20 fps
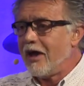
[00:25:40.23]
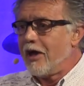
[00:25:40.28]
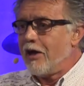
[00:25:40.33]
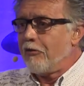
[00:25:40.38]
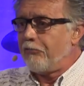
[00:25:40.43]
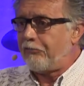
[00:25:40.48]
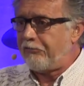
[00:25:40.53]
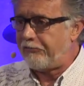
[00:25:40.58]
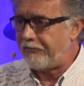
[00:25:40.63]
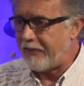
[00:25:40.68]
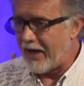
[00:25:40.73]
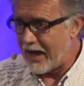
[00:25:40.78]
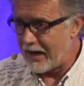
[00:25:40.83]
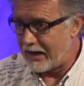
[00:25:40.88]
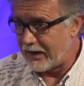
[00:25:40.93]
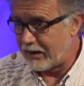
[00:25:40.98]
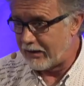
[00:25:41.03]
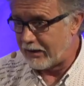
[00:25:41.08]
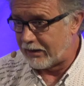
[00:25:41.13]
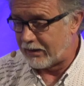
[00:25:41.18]

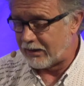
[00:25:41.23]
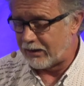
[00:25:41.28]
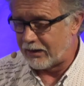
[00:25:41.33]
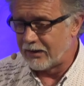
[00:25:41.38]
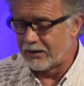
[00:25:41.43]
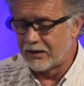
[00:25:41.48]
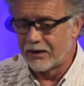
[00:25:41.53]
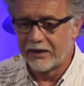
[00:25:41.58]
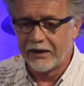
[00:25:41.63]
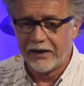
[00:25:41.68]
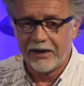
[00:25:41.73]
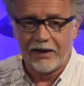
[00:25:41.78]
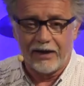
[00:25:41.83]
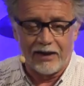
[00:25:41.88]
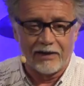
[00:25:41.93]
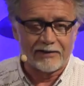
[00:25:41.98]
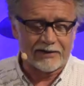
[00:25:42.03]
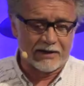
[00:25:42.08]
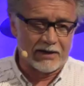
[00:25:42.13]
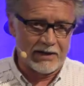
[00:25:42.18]
Faith
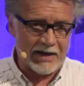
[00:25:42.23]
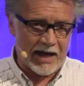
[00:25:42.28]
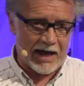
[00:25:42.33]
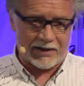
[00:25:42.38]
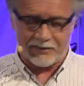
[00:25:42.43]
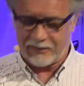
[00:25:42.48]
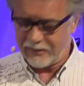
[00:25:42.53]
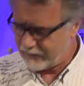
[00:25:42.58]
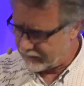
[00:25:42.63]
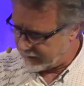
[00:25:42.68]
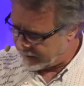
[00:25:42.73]
is connected to